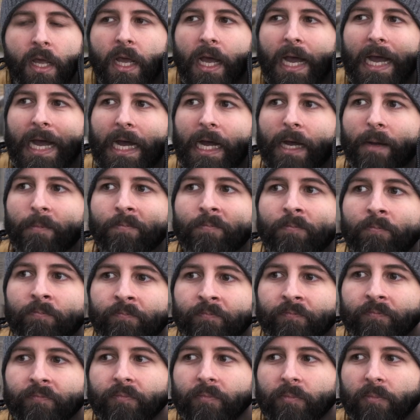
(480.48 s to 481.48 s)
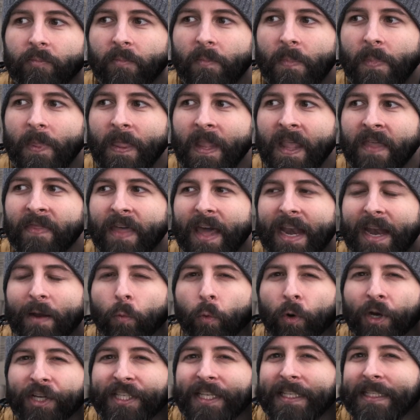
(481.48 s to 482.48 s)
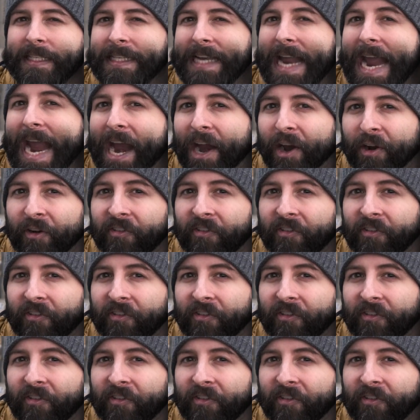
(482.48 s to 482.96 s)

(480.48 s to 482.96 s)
that it works as an air